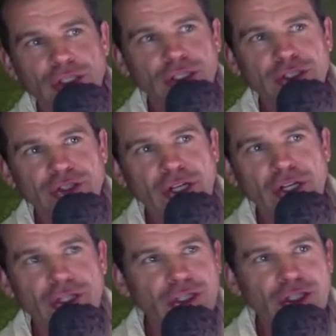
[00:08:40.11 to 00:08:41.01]
uh,
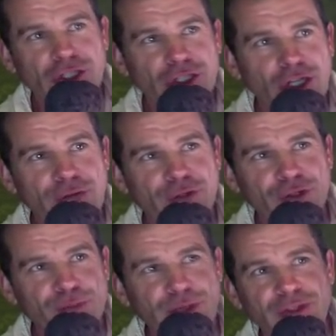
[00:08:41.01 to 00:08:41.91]
Daddy, can I, can I have
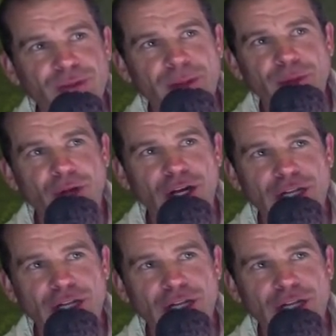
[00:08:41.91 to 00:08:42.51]
disc brakes on my bike?